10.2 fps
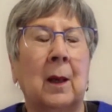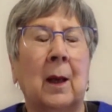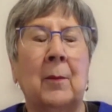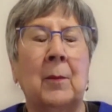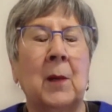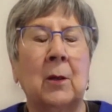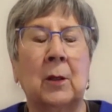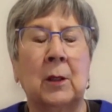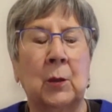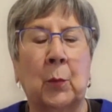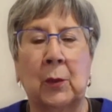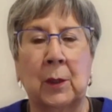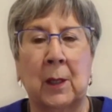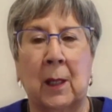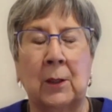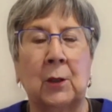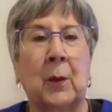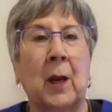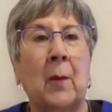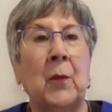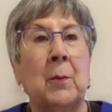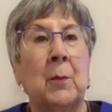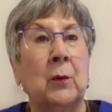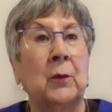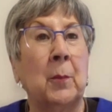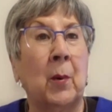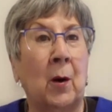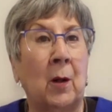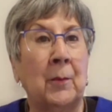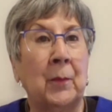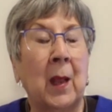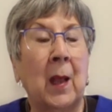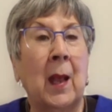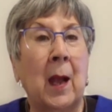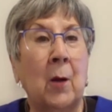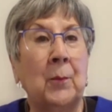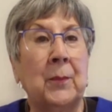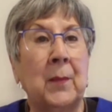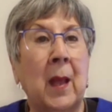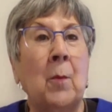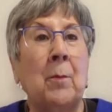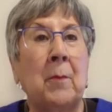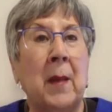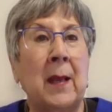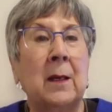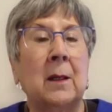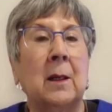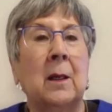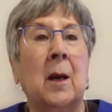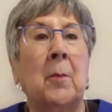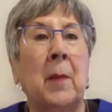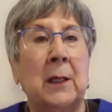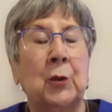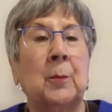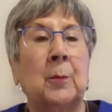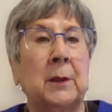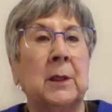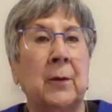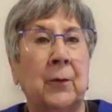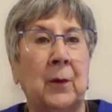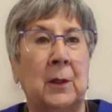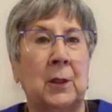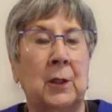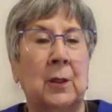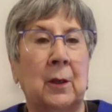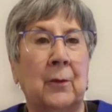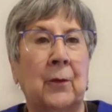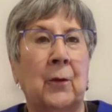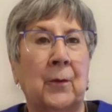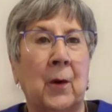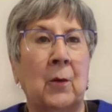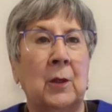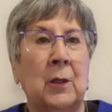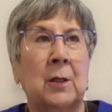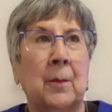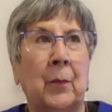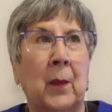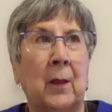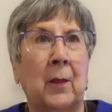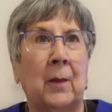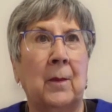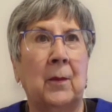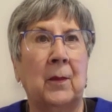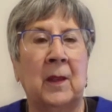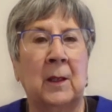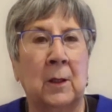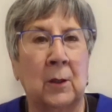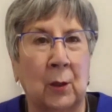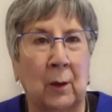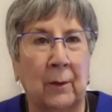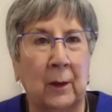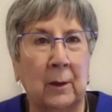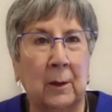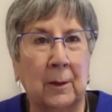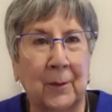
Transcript: I'm not good at sports analogies, but help them move the ball, help make a measurable difference for folks that deserve it.